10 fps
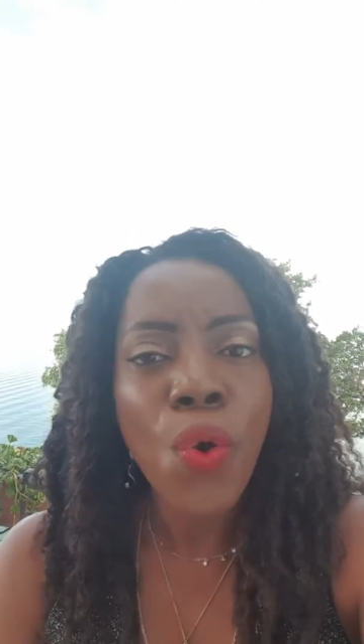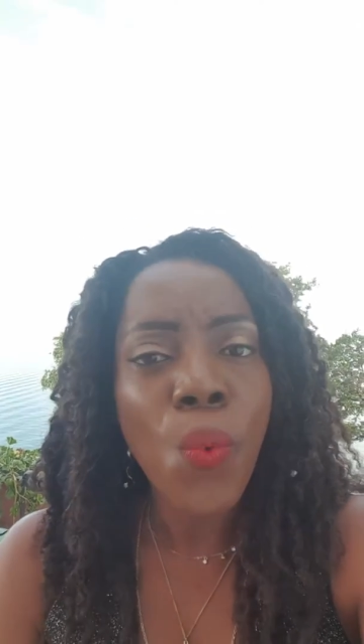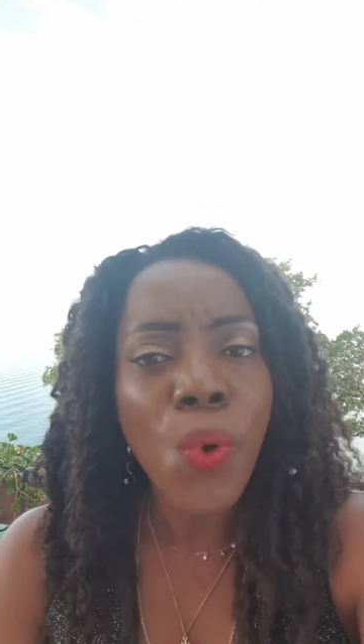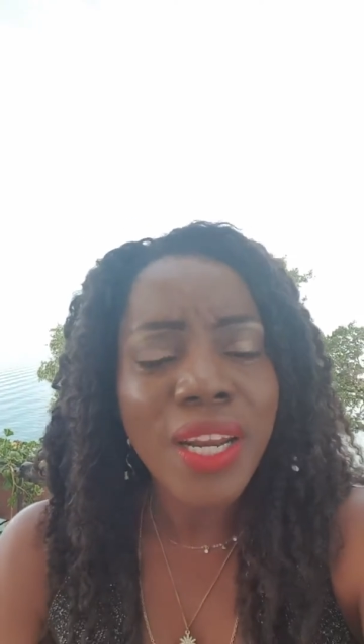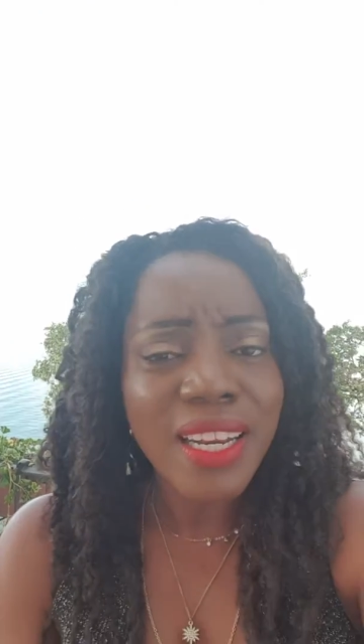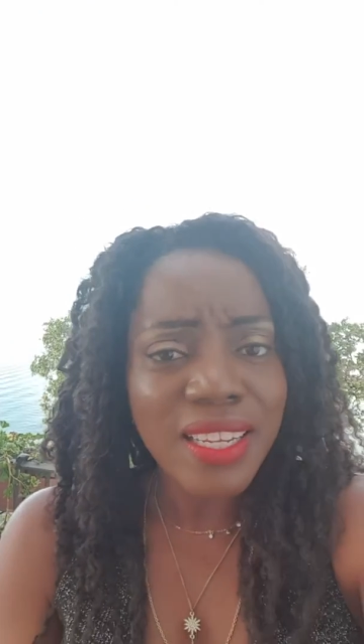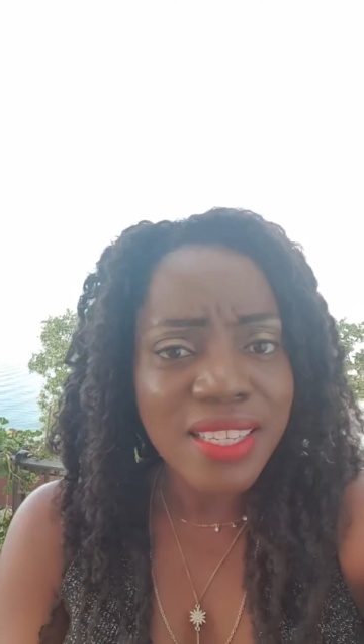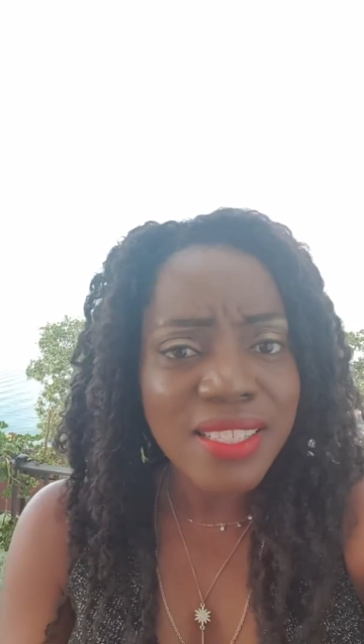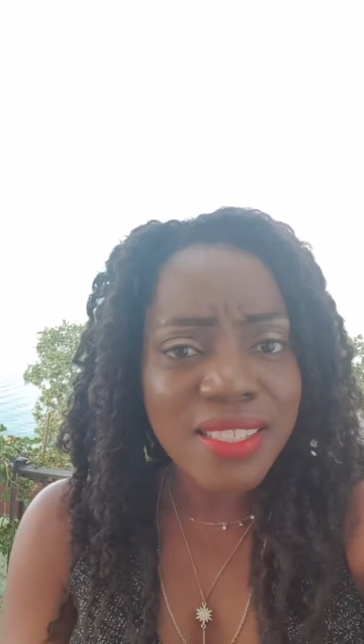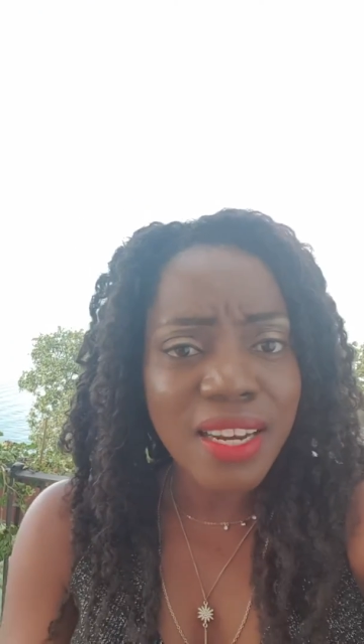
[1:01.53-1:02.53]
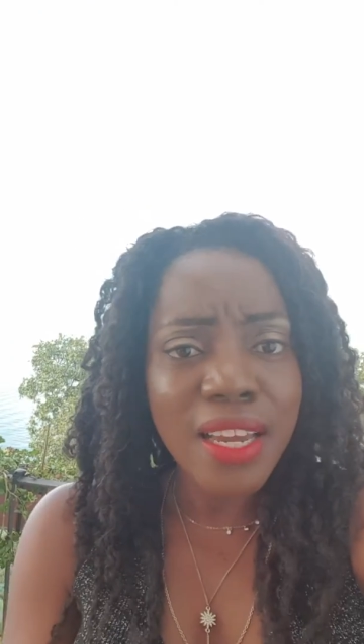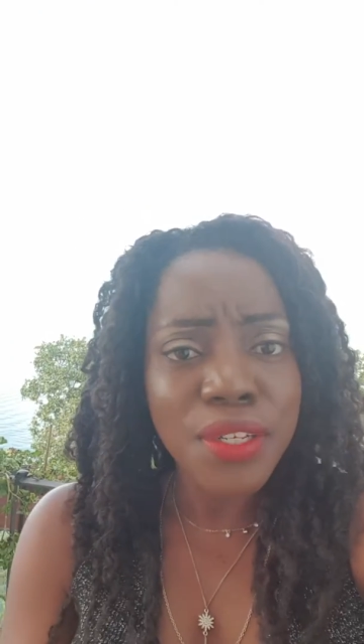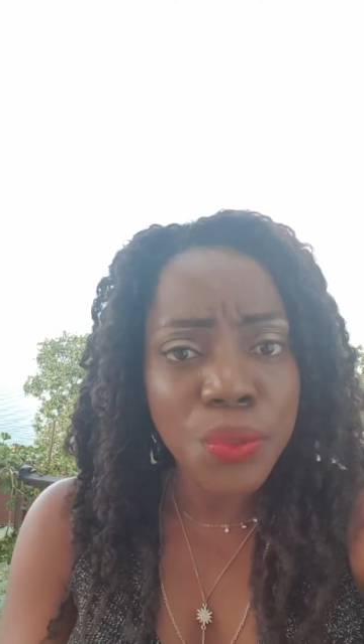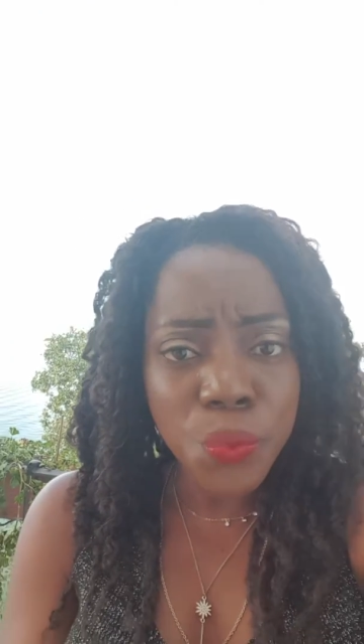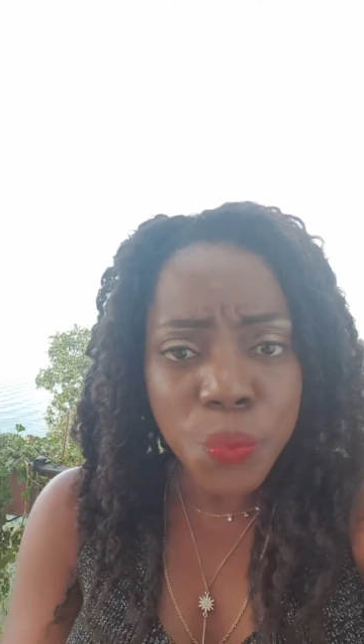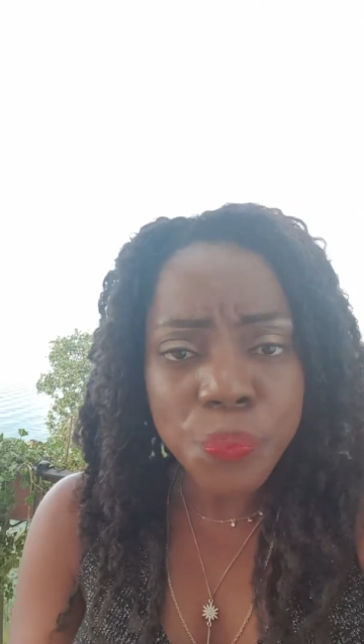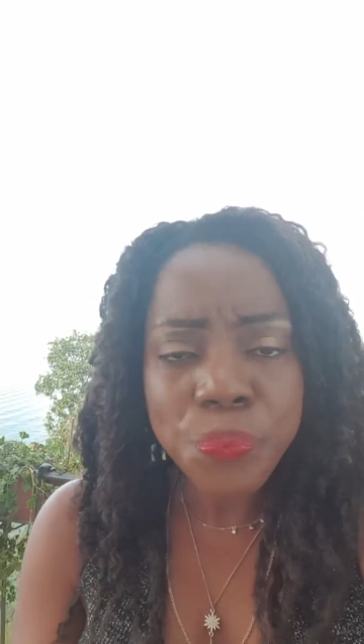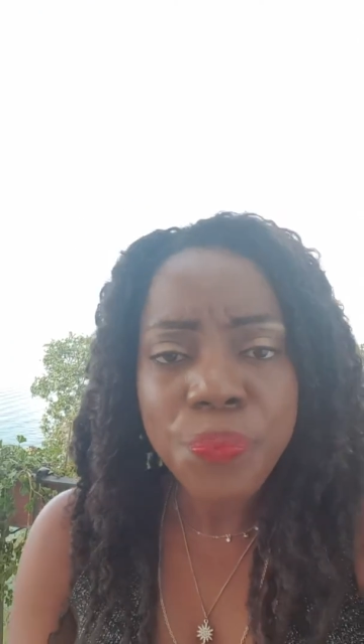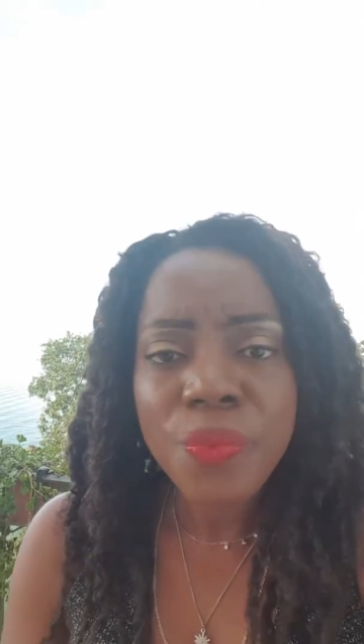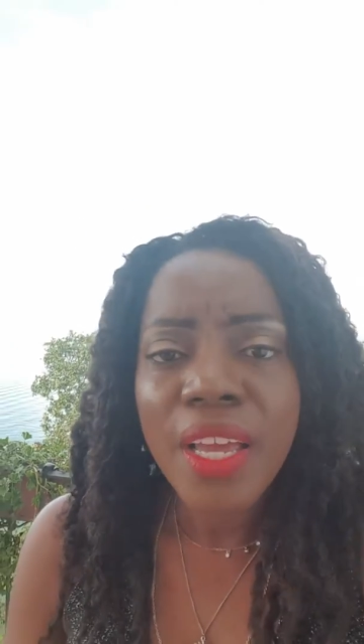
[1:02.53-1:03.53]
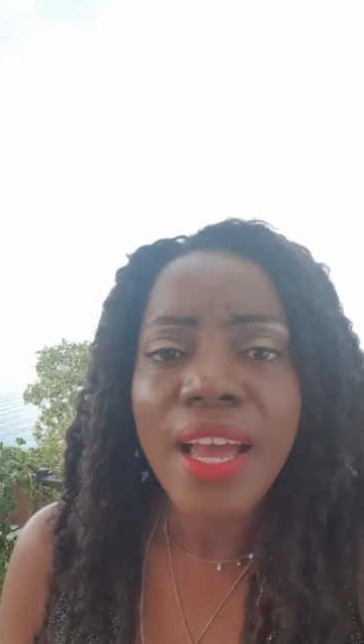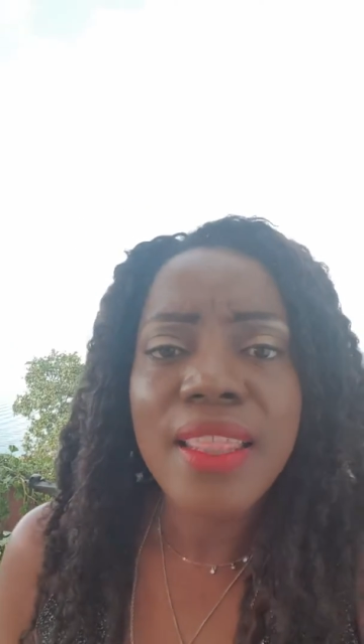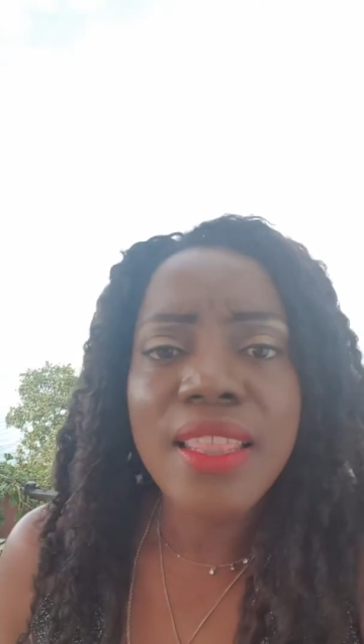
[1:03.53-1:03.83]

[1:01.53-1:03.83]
what it is that I do. And